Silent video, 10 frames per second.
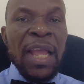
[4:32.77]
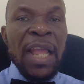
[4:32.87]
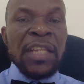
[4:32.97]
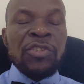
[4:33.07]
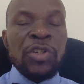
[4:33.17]

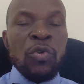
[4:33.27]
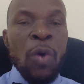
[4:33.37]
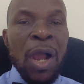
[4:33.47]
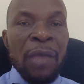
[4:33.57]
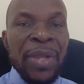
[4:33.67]
entry
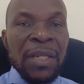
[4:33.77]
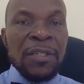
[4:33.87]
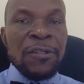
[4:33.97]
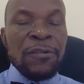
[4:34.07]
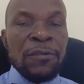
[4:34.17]

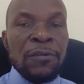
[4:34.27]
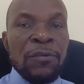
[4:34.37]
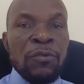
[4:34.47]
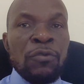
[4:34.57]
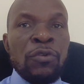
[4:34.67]
requirements,
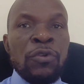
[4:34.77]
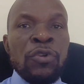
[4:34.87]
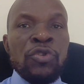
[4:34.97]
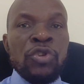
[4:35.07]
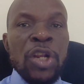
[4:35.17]

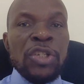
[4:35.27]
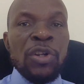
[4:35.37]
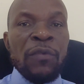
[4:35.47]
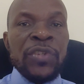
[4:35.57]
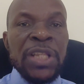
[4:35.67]
duration
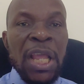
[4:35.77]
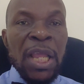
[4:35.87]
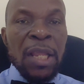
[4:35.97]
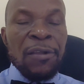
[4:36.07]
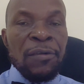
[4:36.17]
of
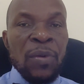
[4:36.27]
stay,